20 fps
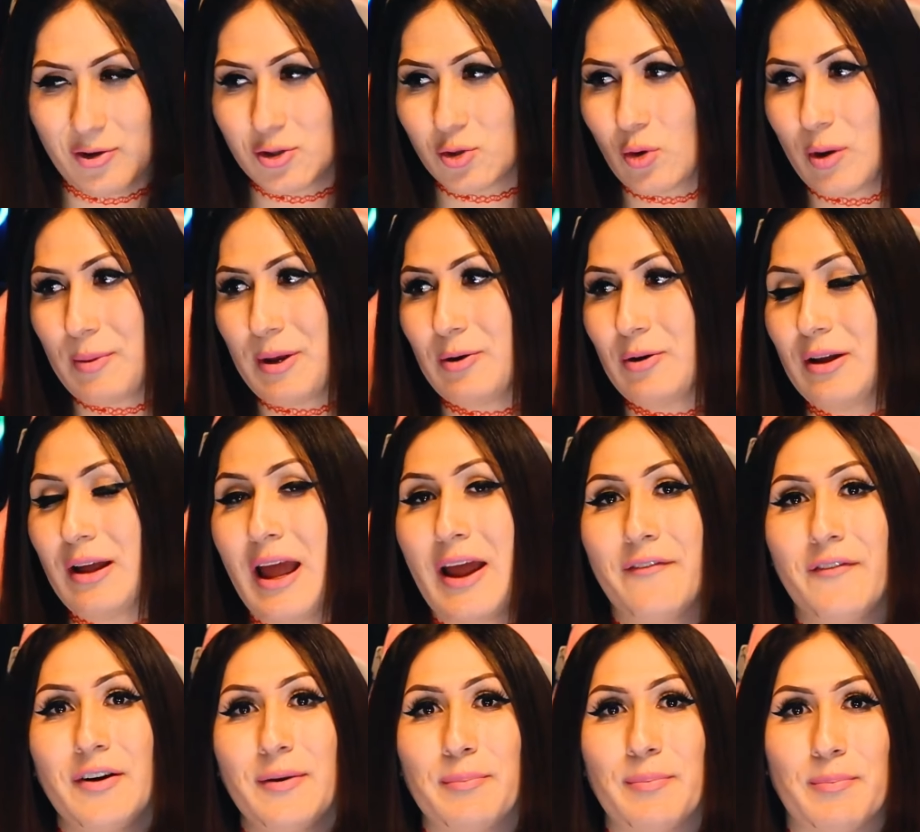those women,
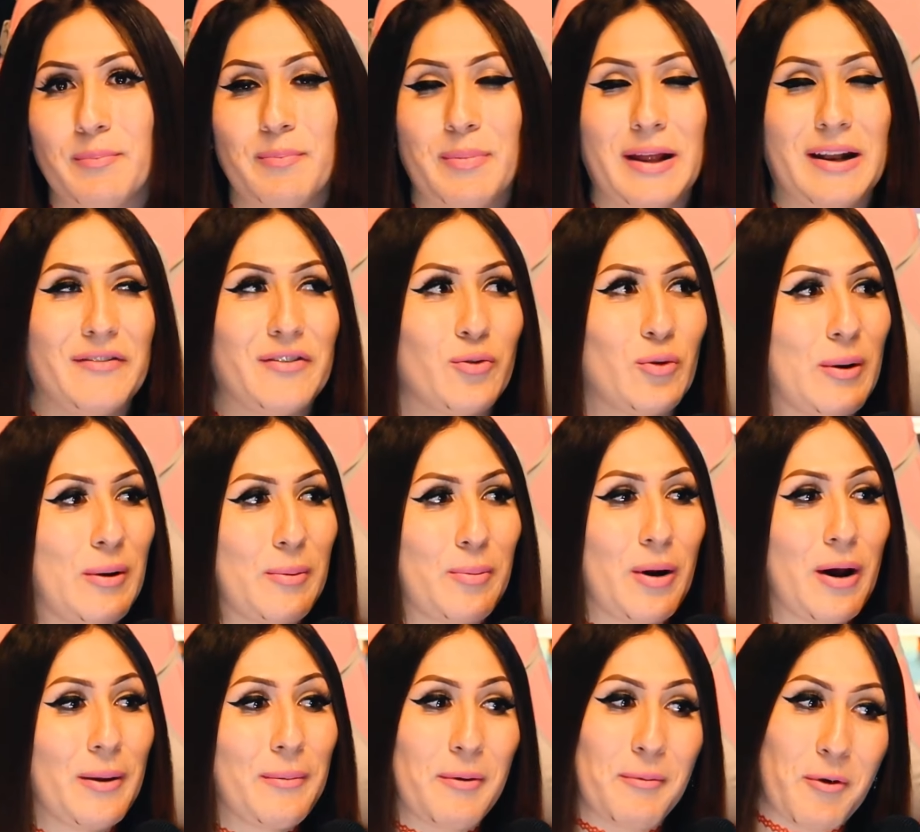every bit of the women,
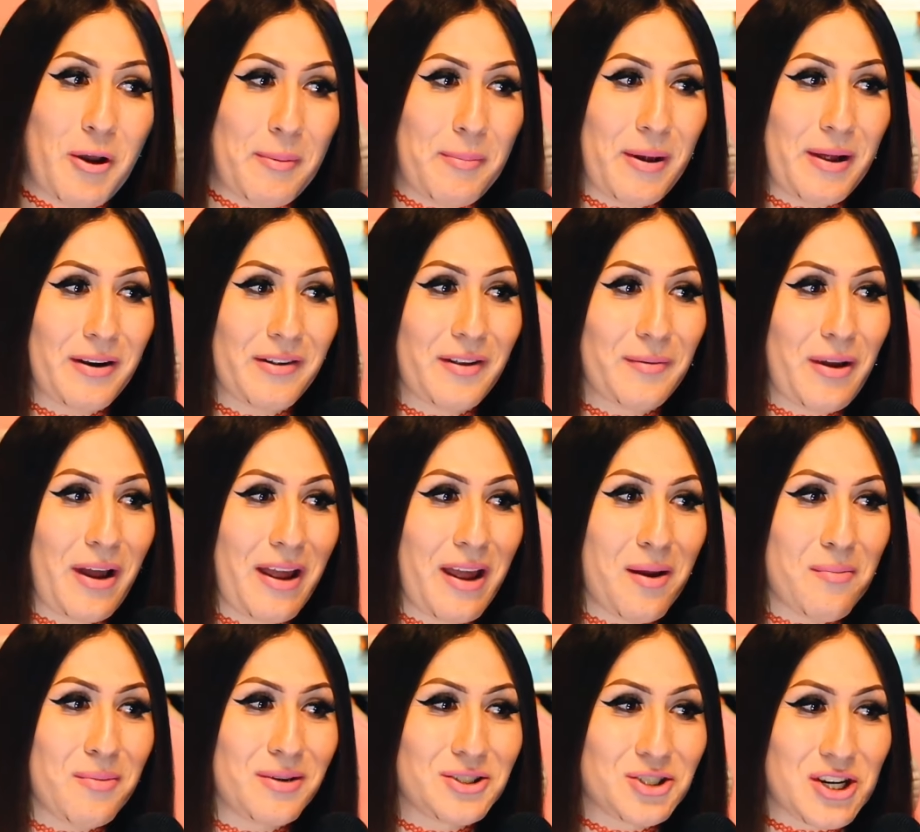would probably be way better than I
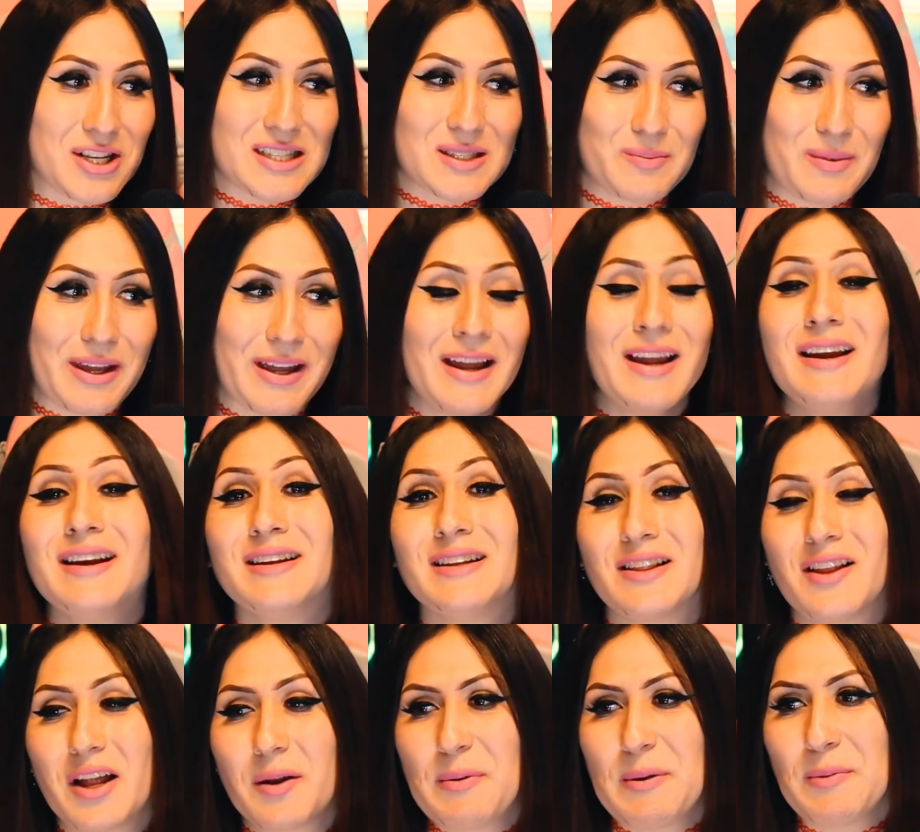am. Trust me.
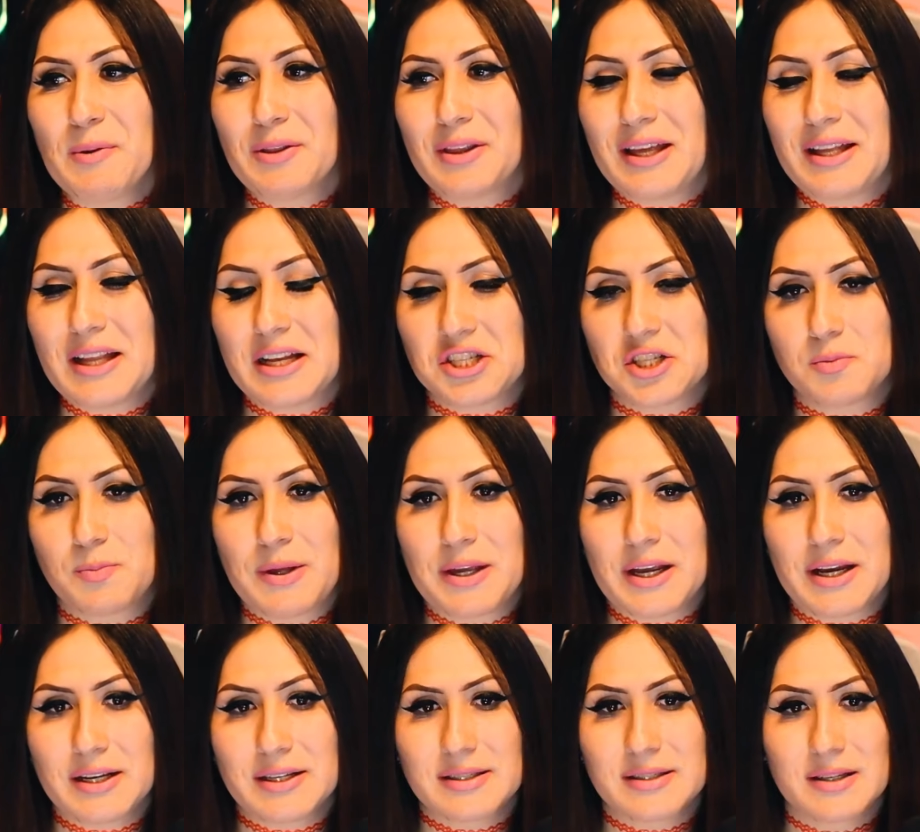A lot of people think that just
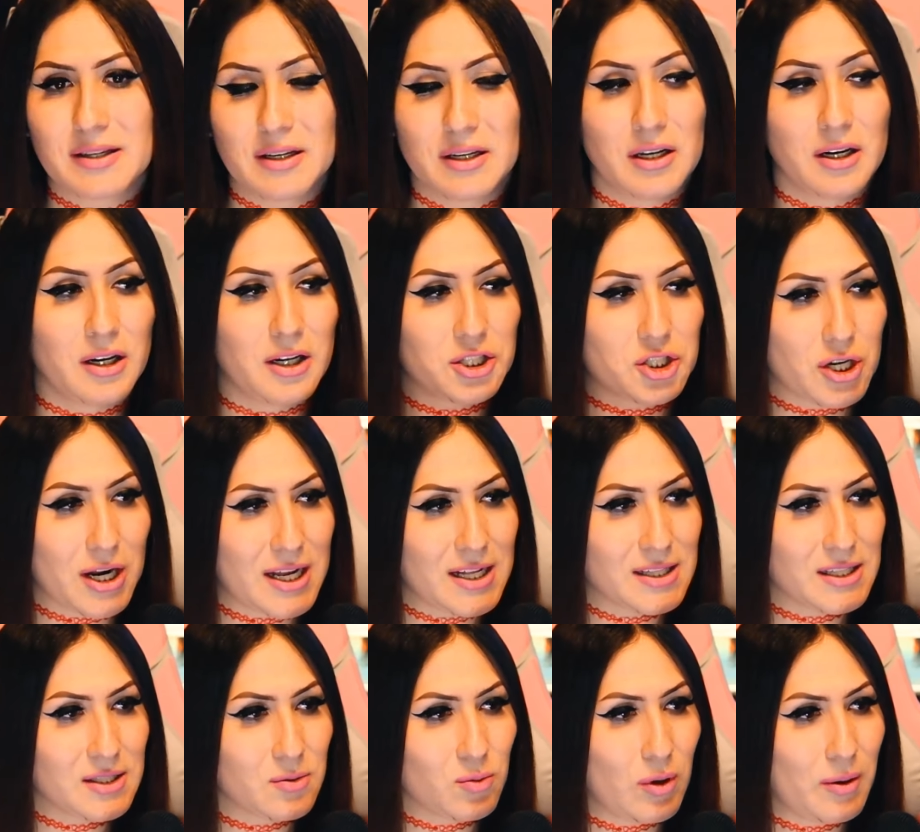because a
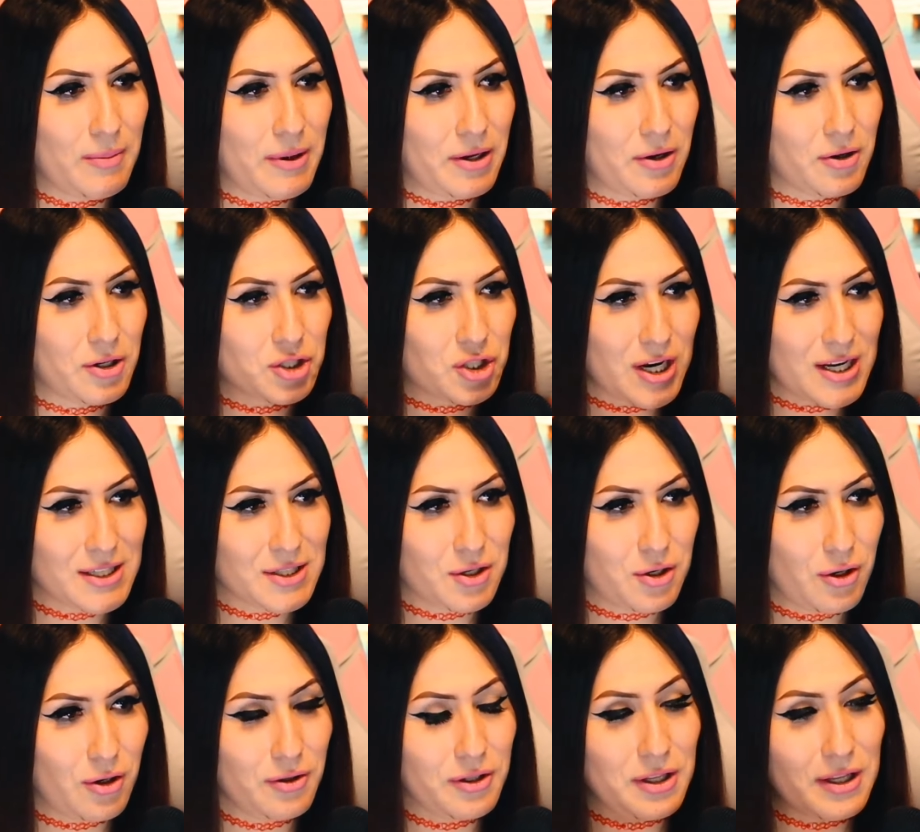trans woman or a trans
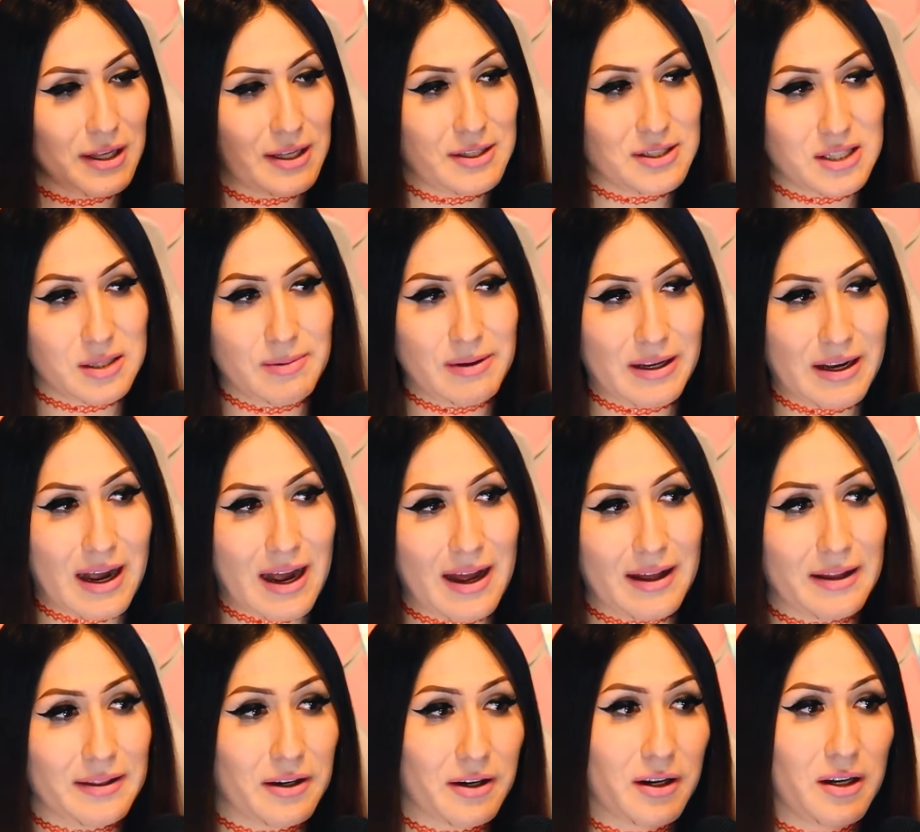girl used to be a
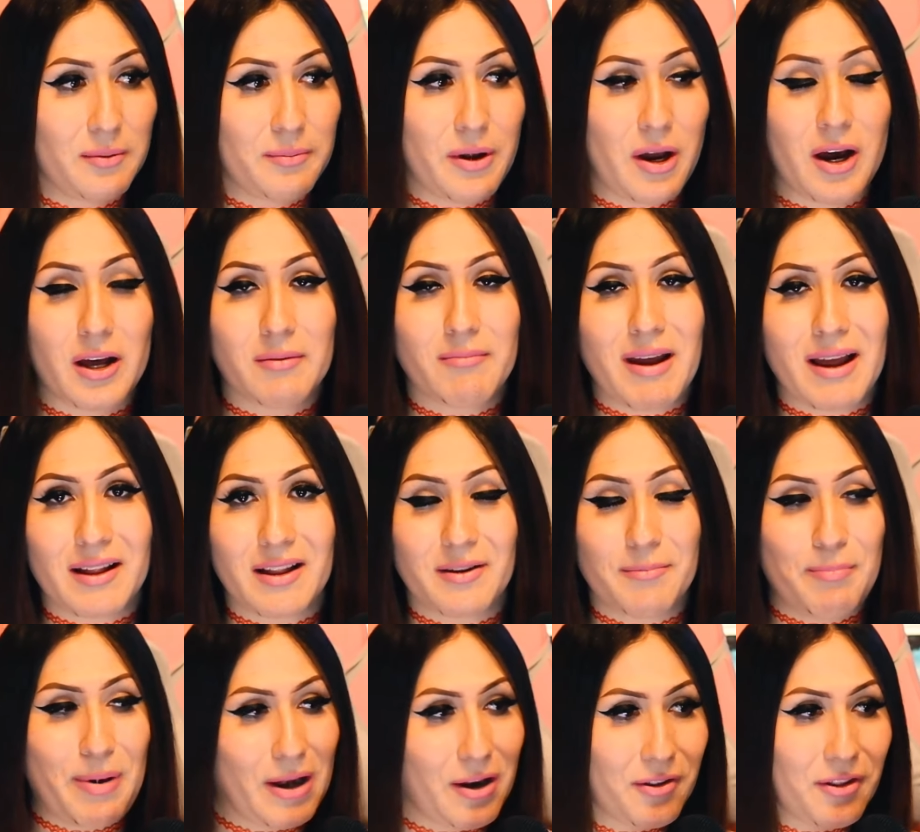guy, that they're gonna be
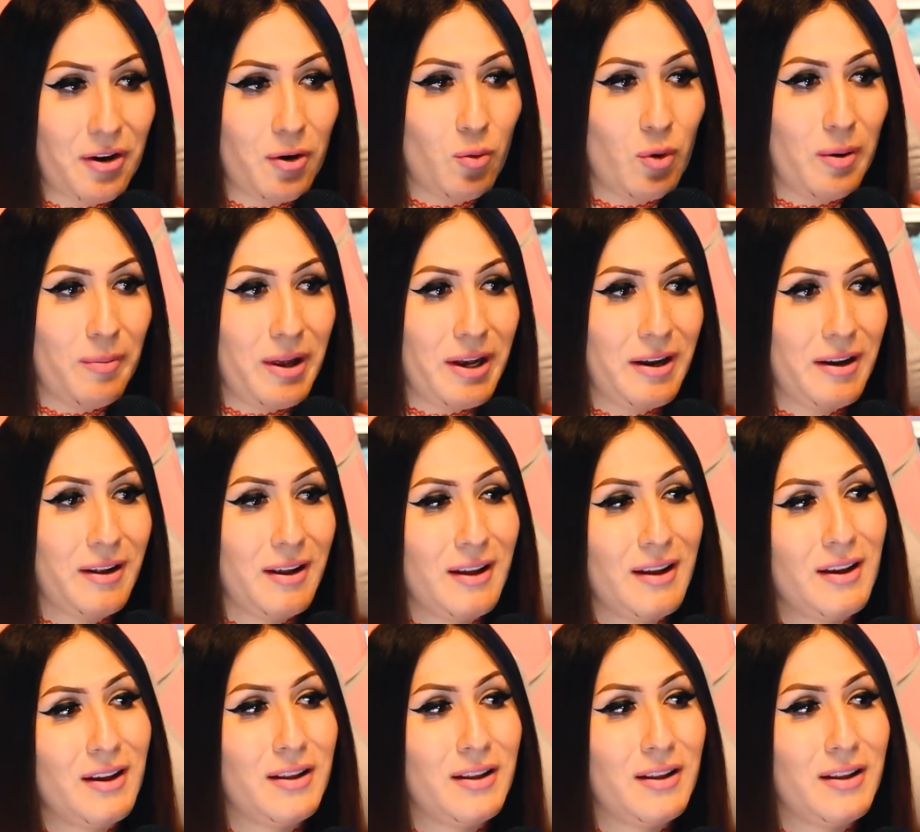automatically better than a woman.